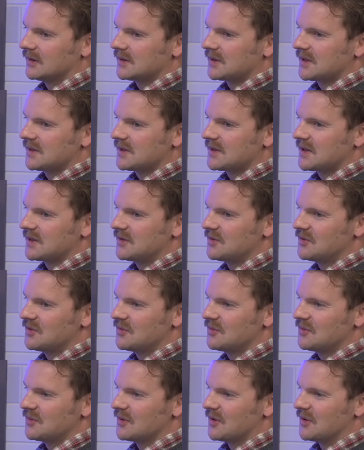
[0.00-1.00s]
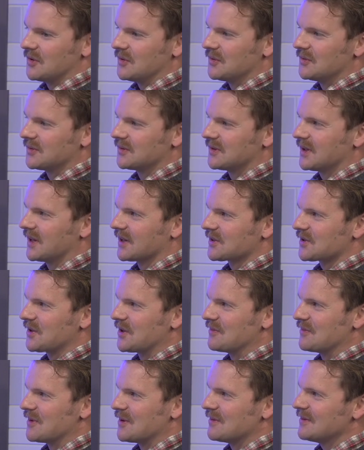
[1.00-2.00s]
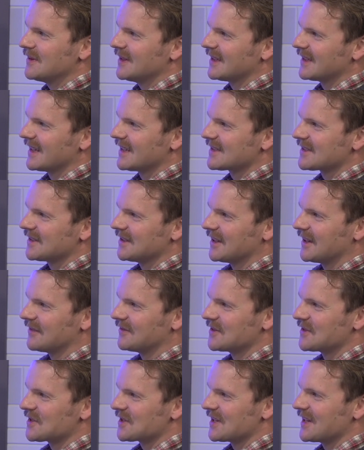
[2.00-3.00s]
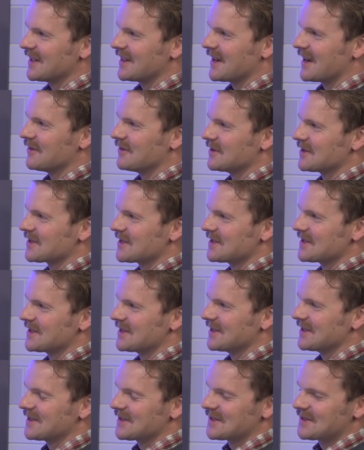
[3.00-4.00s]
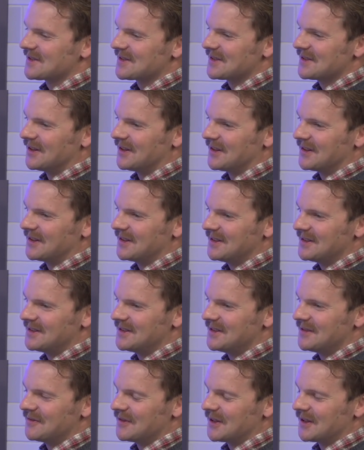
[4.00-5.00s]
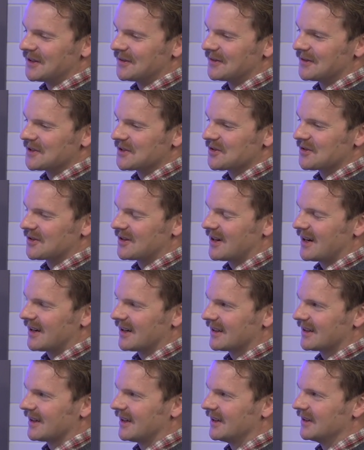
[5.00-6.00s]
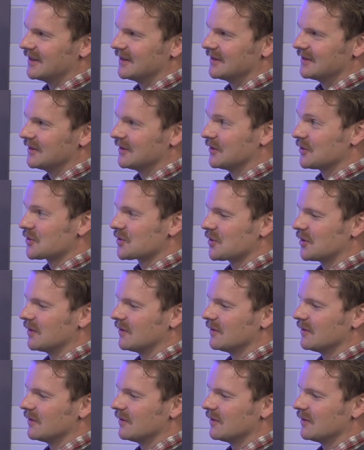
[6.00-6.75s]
since I do own ExxonMobil, I guess I'll have to say that one, since it is on the dividend aristocrat kind of sort of